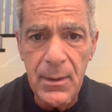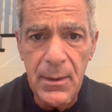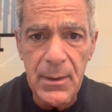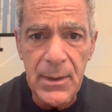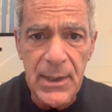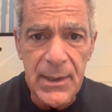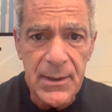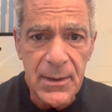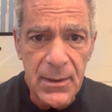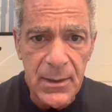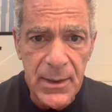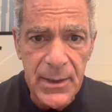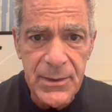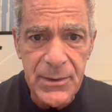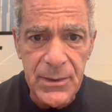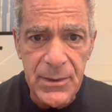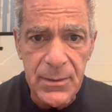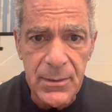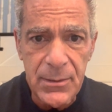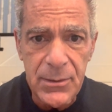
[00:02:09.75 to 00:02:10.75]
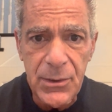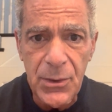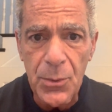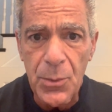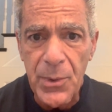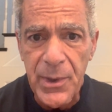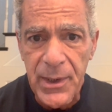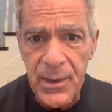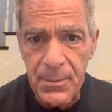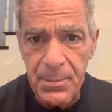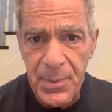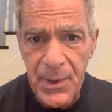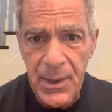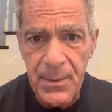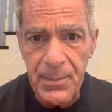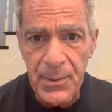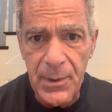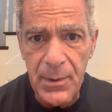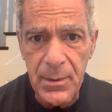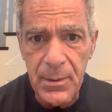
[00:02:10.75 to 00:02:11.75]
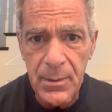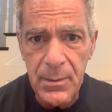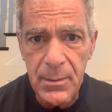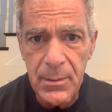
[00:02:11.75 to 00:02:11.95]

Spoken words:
need to listen to we the people,